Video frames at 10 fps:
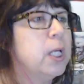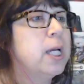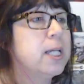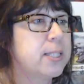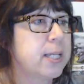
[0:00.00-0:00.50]

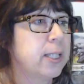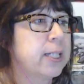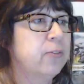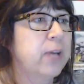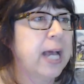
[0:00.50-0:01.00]

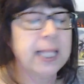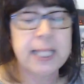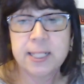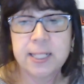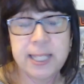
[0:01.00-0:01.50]
Silicon
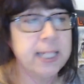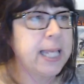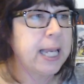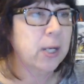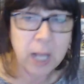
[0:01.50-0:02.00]
Valley, and San
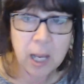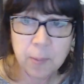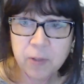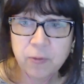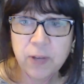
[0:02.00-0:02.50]
Diego
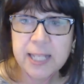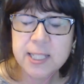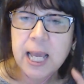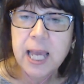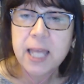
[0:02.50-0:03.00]
Comic
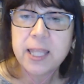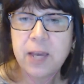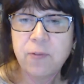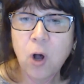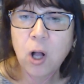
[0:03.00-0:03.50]
Fest.
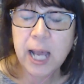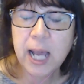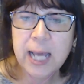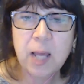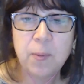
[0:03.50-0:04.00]
They've all
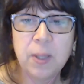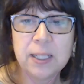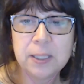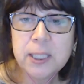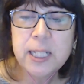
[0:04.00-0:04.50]
got
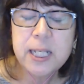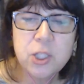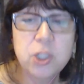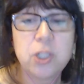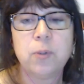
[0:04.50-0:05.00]
at
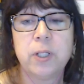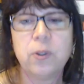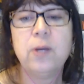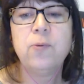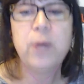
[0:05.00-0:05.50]
least 2 or
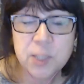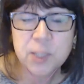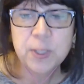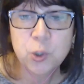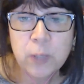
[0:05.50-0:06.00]
3 weeks
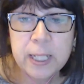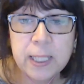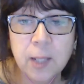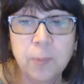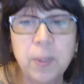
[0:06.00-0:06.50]
between
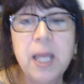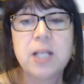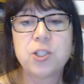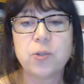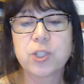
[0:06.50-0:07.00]
them.
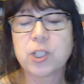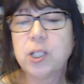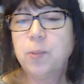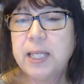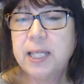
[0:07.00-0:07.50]
So it's going
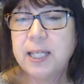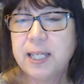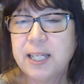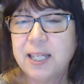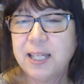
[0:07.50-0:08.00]
to be,
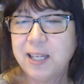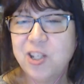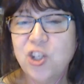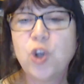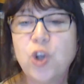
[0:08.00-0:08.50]

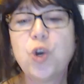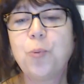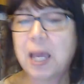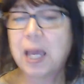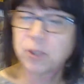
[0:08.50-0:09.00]
you know, you'll
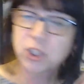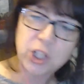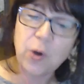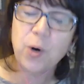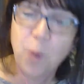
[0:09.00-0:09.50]
be able to
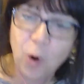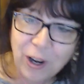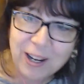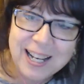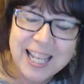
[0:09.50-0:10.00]
go to
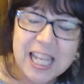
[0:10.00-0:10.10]
more.